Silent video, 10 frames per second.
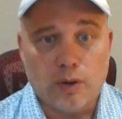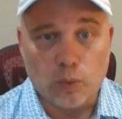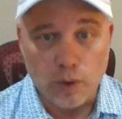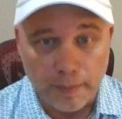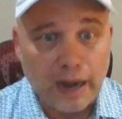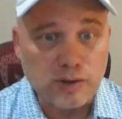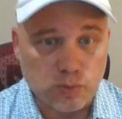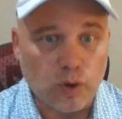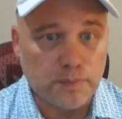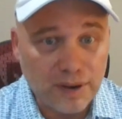We might as
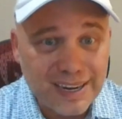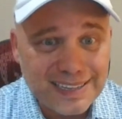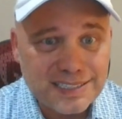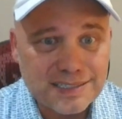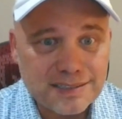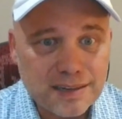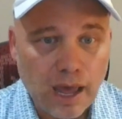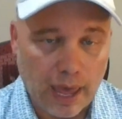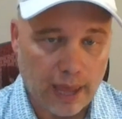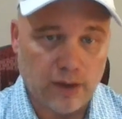well blitz
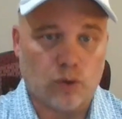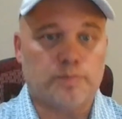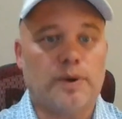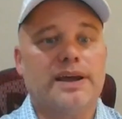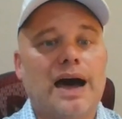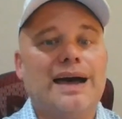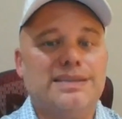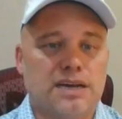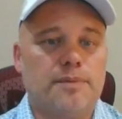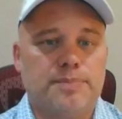and or bring
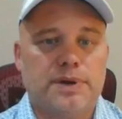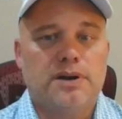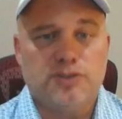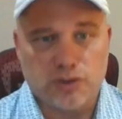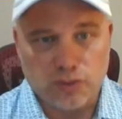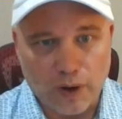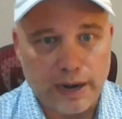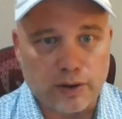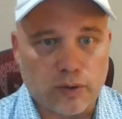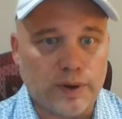guys up to try
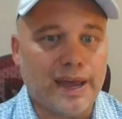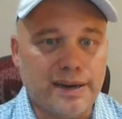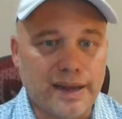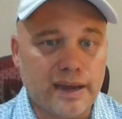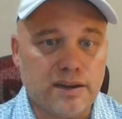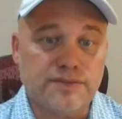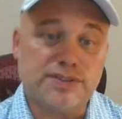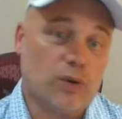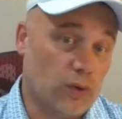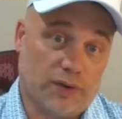to create negatives,
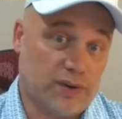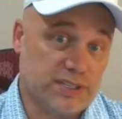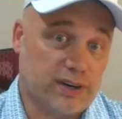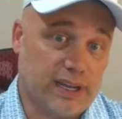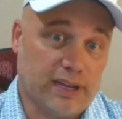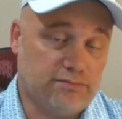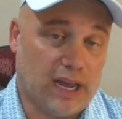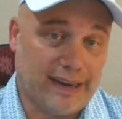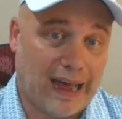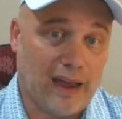or they're just going to get
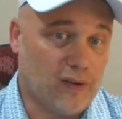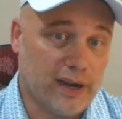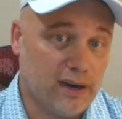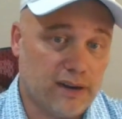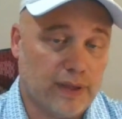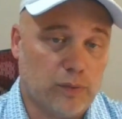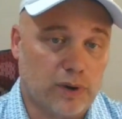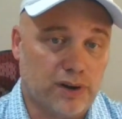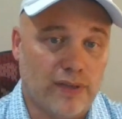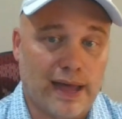annihilated if they want
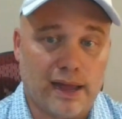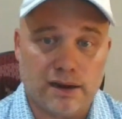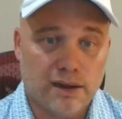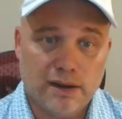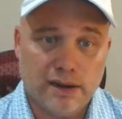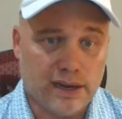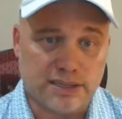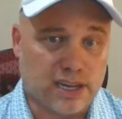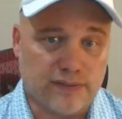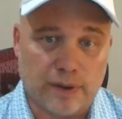to do that and
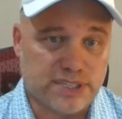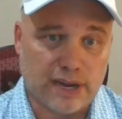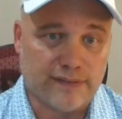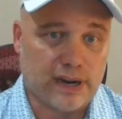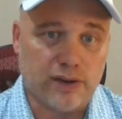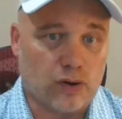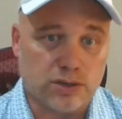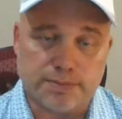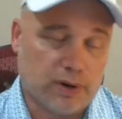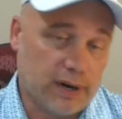just give up 7-8
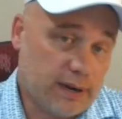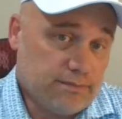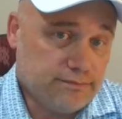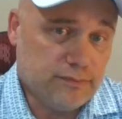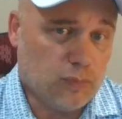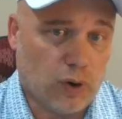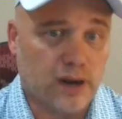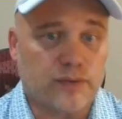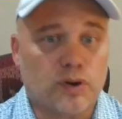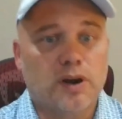yards of play,
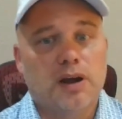whatever.